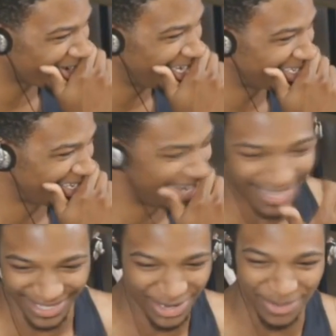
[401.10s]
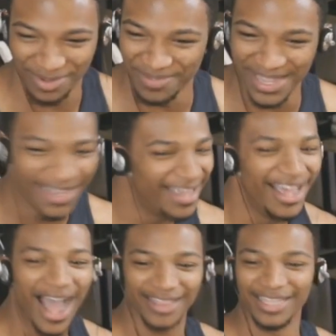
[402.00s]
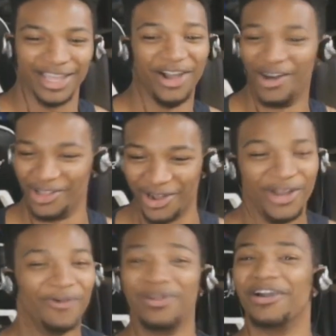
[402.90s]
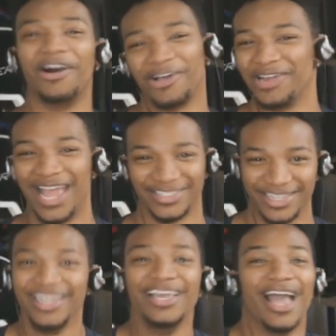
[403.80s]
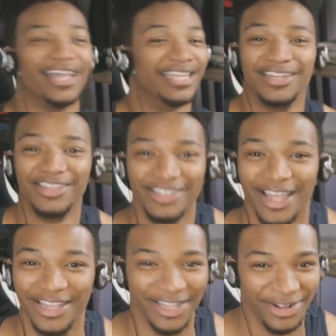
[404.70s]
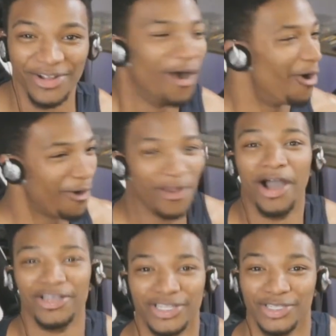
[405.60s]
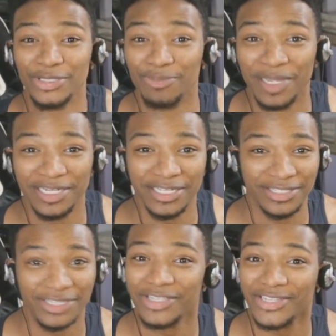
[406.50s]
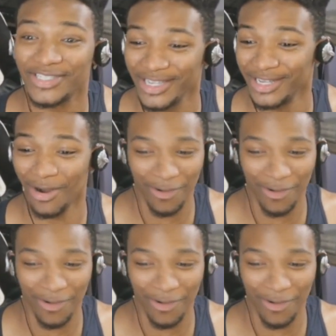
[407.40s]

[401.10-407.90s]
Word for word: Greek is a nasty human being. I think they all are. We all are nasty. At the end of the day, here aren't us as a species disgusting in